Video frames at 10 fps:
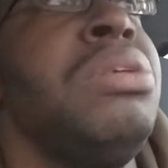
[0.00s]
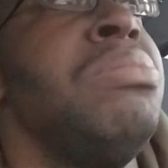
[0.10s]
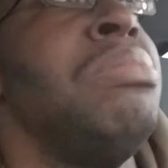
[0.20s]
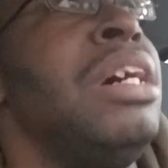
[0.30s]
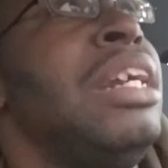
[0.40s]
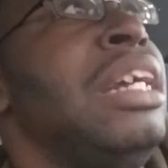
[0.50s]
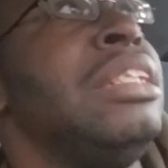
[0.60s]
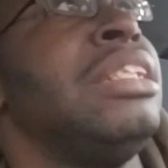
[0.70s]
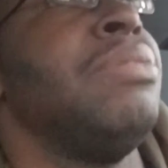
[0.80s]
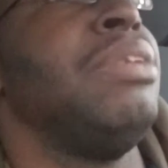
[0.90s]
but it's
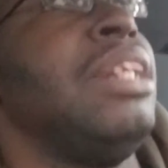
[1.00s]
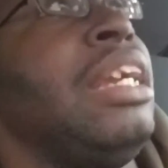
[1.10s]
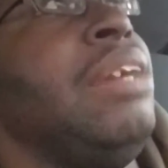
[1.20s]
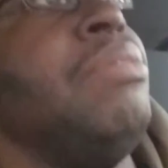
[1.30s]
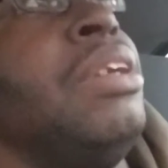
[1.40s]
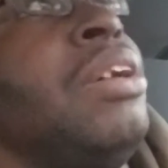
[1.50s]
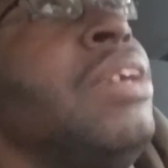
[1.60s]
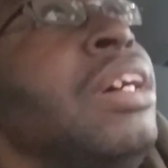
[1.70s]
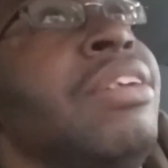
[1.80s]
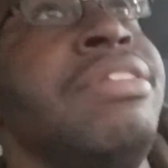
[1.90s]
something to keep note
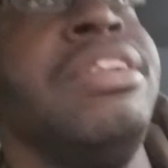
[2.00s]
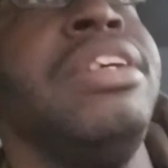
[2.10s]
of.